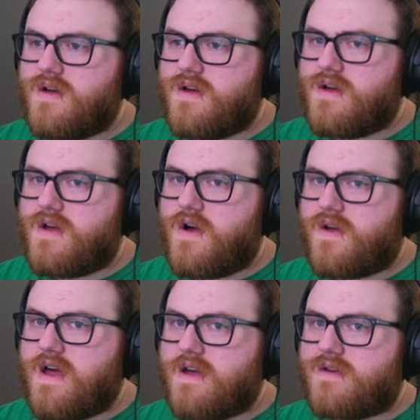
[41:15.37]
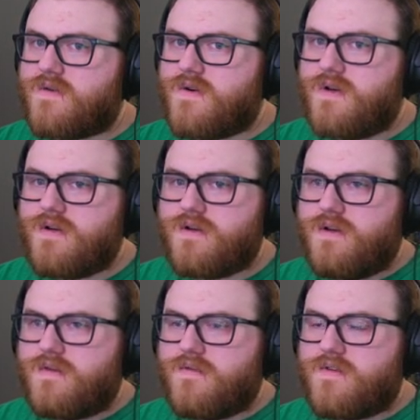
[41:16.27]
Okay, cool.
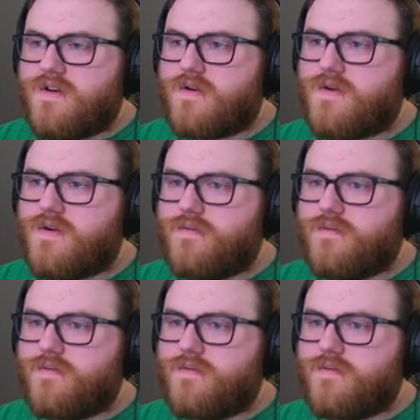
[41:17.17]
Very cool.